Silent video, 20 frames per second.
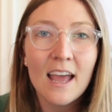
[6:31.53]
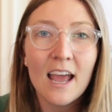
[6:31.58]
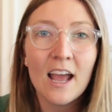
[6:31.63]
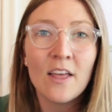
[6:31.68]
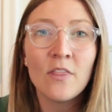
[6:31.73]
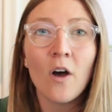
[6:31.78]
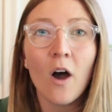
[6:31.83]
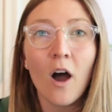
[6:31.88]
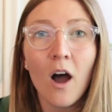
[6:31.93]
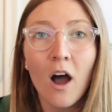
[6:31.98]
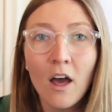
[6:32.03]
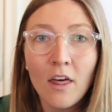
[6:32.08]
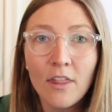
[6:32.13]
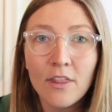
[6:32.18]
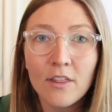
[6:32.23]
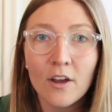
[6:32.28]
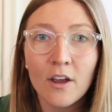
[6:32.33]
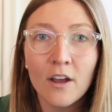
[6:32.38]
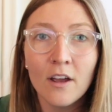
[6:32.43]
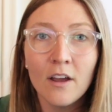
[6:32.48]
And the
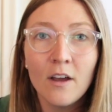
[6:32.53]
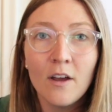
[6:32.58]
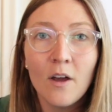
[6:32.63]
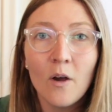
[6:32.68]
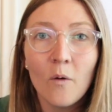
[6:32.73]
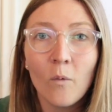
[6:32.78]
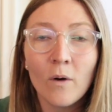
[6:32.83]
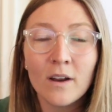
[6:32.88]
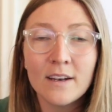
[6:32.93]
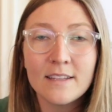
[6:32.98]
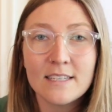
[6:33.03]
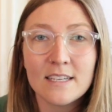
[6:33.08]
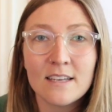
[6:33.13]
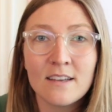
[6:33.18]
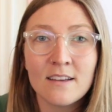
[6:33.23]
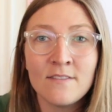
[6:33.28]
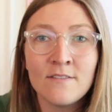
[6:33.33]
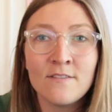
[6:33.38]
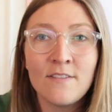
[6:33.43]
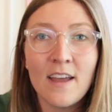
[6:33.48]
author wanted to
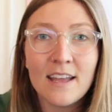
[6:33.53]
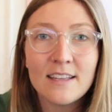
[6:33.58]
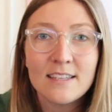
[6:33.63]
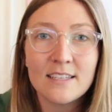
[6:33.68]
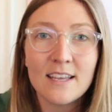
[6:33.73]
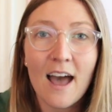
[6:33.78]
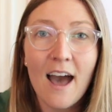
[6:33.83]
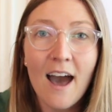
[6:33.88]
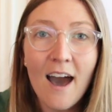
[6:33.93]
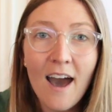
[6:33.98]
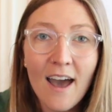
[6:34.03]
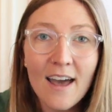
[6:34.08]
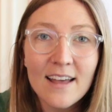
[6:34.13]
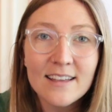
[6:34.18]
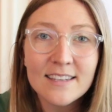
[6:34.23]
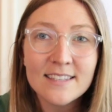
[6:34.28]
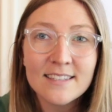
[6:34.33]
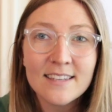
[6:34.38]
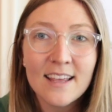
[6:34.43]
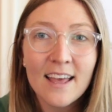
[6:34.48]
convey to
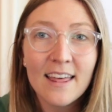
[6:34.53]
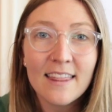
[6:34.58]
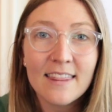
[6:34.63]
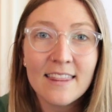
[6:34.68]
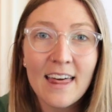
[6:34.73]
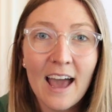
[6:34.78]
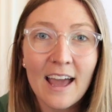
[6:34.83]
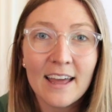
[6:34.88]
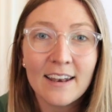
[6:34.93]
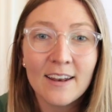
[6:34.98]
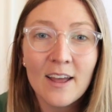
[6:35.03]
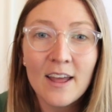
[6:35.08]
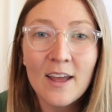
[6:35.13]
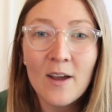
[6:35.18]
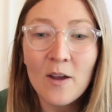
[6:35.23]
us that